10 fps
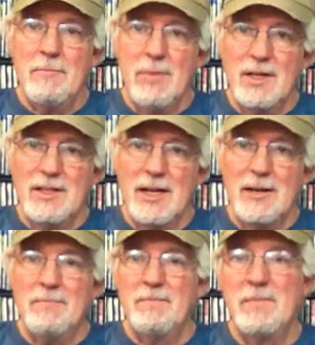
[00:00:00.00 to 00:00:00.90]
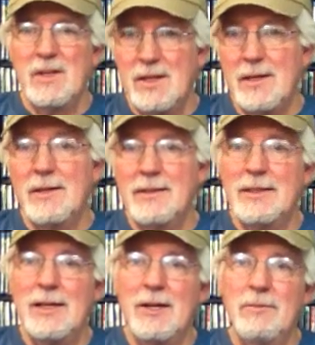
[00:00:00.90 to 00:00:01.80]
but I'm
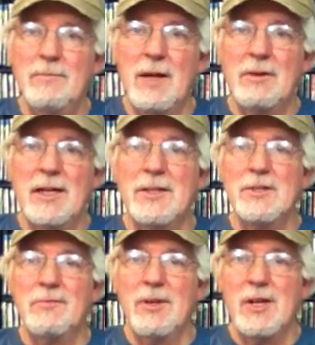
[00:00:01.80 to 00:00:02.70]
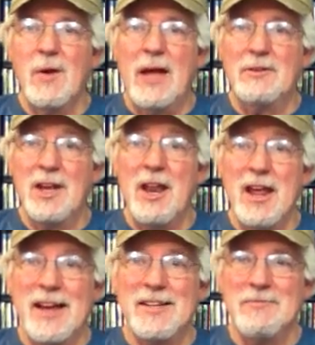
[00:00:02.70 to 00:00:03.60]
gonna get this video out
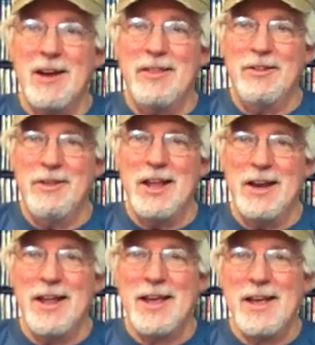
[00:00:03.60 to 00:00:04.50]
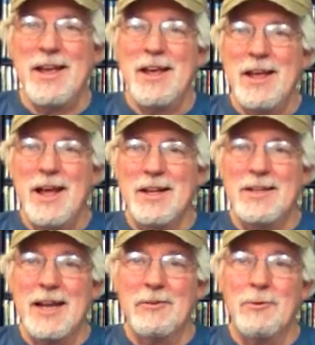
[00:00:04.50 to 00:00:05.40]
today rather than
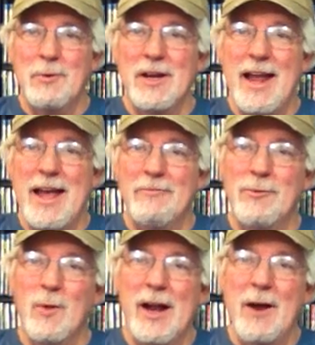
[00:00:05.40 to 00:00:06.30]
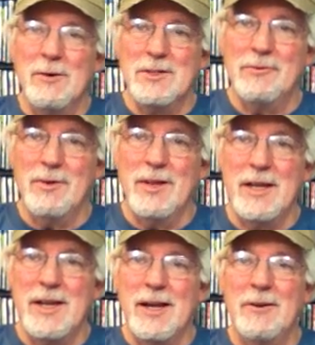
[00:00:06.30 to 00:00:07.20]
take 3.5-4 hours for
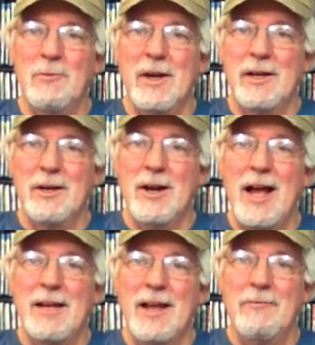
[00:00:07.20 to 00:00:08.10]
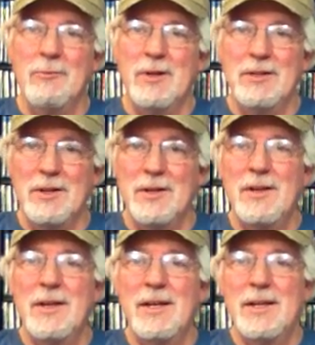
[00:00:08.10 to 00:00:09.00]
the regular high def one to
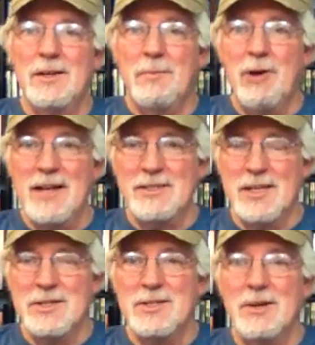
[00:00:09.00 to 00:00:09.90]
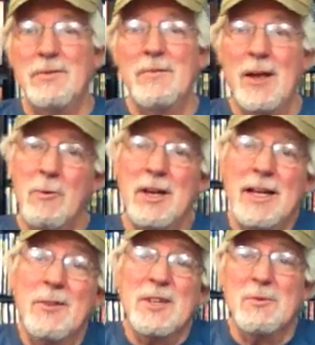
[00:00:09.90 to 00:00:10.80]
process. So
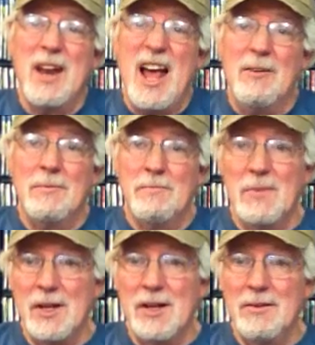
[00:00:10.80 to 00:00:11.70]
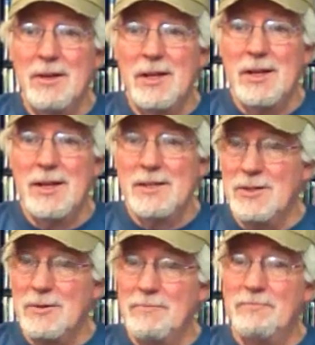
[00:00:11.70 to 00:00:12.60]
wanted to get this one out, you know.
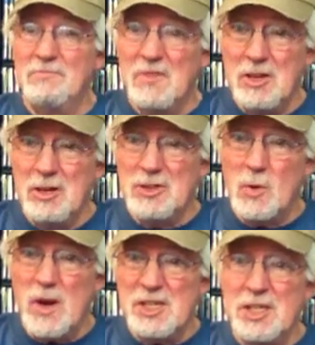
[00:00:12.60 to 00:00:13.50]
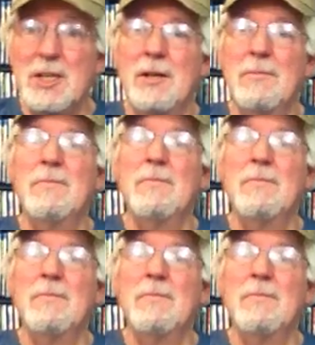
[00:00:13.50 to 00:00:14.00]
So a little squished,